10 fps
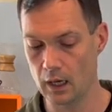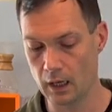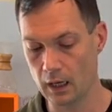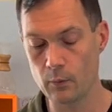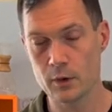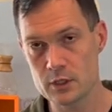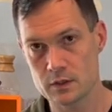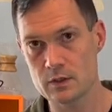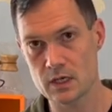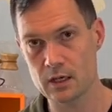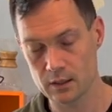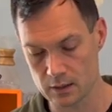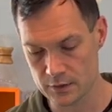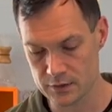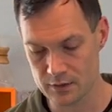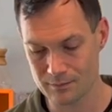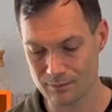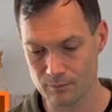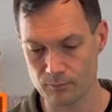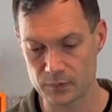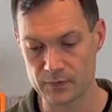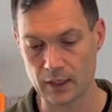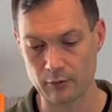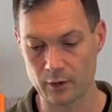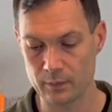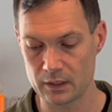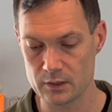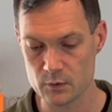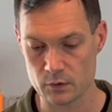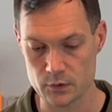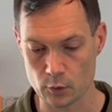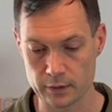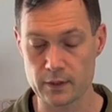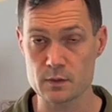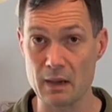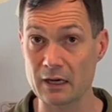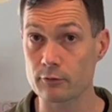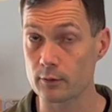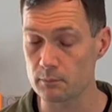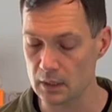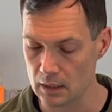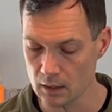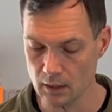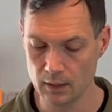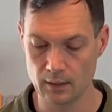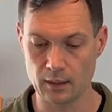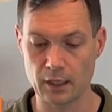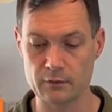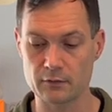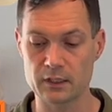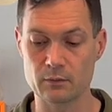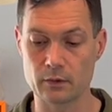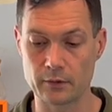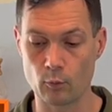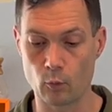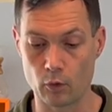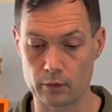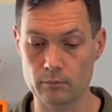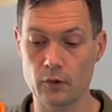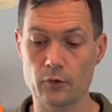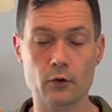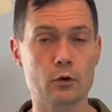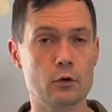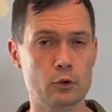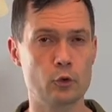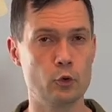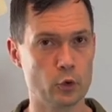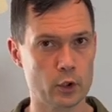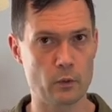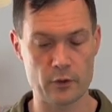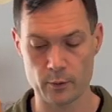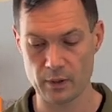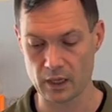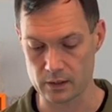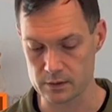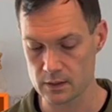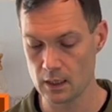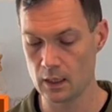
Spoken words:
I wish these had a gusset, but the aramid is what's holding these back for me. I find them a little warm. They're a good cooler weather pant.